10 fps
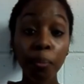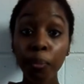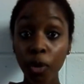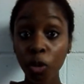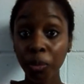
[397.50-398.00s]

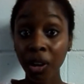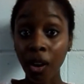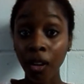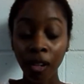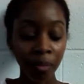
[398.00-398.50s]

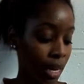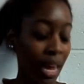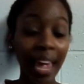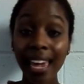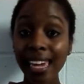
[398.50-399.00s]
Propanol,
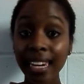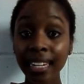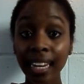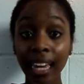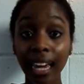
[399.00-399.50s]

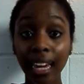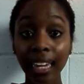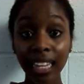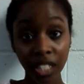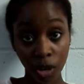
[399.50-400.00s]
and
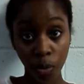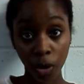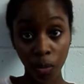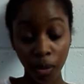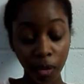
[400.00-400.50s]

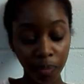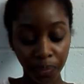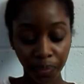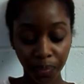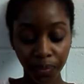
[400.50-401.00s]
Isopropyl.
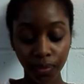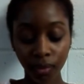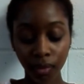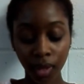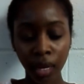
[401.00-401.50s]

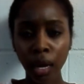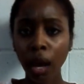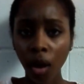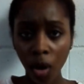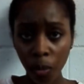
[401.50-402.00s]

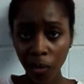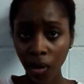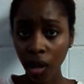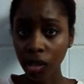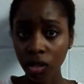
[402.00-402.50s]
I hope I
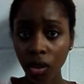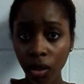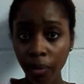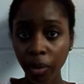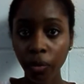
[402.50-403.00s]
pronounced all
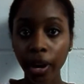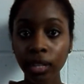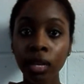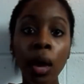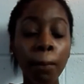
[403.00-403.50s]
them correct,
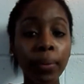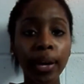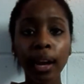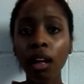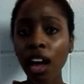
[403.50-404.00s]
but
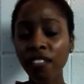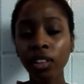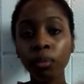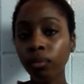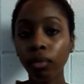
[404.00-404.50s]
I'll have
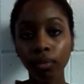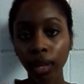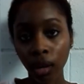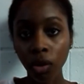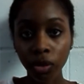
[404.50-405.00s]
them
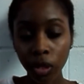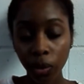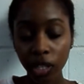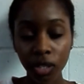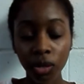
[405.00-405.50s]
on the screen
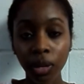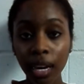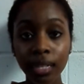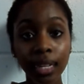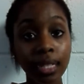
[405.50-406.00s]
so you guys
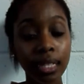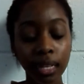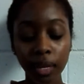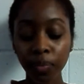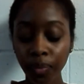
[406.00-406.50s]
can see.